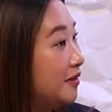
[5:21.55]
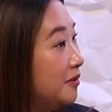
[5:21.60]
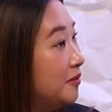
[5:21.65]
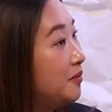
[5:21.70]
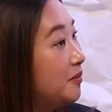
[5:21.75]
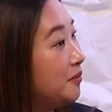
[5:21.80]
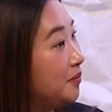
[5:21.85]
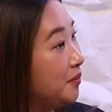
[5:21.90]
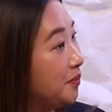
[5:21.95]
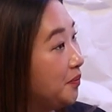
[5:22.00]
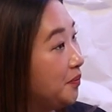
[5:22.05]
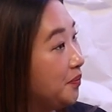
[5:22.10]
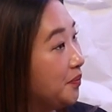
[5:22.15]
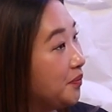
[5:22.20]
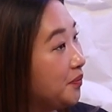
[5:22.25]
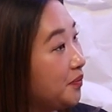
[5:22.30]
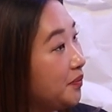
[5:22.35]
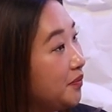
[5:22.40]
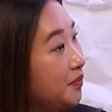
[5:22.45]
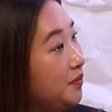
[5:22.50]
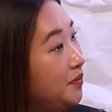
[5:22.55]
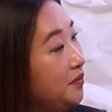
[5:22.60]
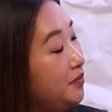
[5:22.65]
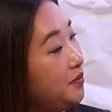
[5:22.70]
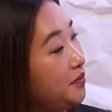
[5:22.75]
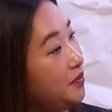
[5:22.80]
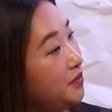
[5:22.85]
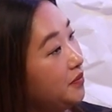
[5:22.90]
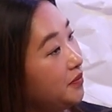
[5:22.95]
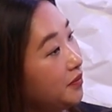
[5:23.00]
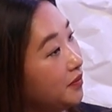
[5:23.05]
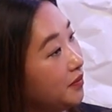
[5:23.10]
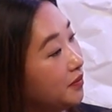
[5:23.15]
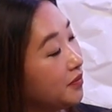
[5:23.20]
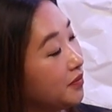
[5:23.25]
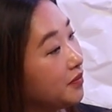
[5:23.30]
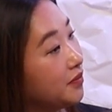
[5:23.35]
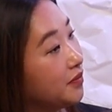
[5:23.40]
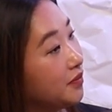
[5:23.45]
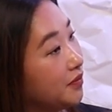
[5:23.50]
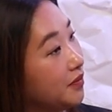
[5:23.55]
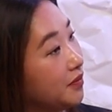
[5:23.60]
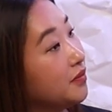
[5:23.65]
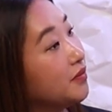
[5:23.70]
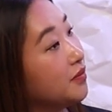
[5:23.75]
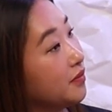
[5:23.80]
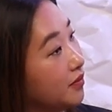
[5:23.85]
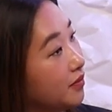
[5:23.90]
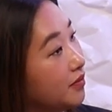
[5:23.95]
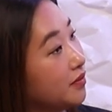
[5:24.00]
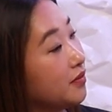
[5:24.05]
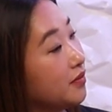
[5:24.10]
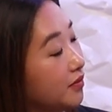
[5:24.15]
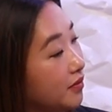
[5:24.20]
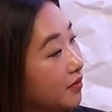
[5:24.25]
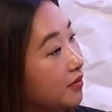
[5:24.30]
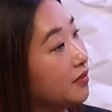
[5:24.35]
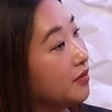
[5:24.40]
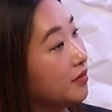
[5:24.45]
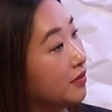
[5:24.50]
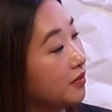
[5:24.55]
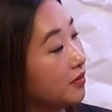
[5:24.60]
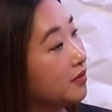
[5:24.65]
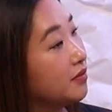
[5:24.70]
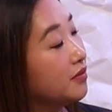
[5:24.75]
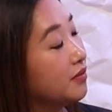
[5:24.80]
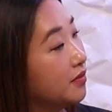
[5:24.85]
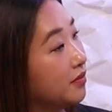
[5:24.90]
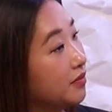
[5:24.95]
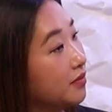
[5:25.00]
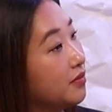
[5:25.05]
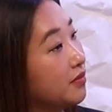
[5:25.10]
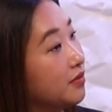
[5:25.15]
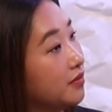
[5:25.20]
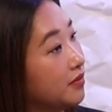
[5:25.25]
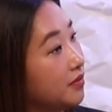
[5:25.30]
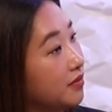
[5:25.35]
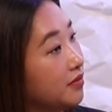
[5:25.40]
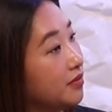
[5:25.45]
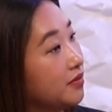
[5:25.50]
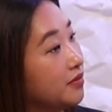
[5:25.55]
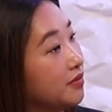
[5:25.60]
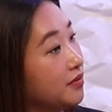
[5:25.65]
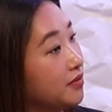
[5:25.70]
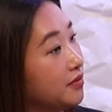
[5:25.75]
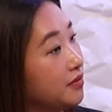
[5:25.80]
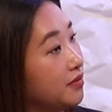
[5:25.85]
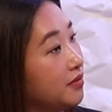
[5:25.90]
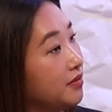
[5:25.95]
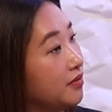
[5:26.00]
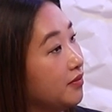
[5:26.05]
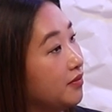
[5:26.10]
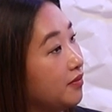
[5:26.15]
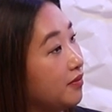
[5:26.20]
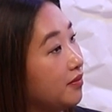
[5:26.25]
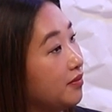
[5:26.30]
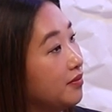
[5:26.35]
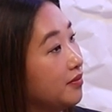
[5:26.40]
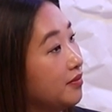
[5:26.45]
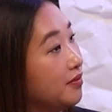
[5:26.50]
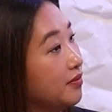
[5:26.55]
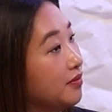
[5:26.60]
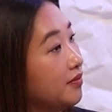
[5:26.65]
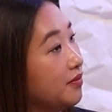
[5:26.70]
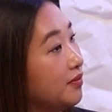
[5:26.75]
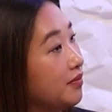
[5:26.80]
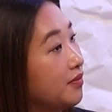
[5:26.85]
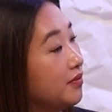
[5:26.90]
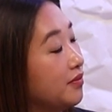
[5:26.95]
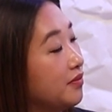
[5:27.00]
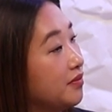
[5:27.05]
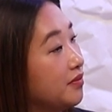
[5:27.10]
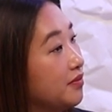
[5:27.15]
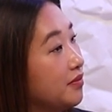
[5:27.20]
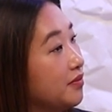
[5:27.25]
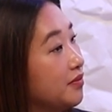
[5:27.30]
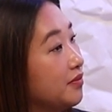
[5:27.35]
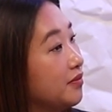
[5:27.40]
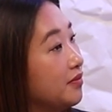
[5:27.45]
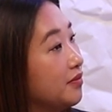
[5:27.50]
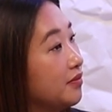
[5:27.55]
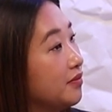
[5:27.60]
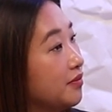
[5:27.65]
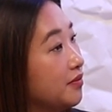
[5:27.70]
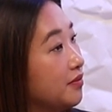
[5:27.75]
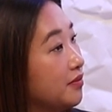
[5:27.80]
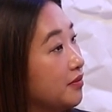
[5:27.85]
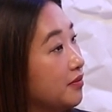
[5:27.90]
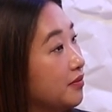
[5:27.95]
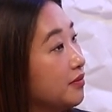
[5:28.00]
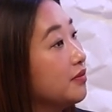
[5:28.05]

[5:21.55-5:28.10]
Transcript: No words are spoken by the person on screen.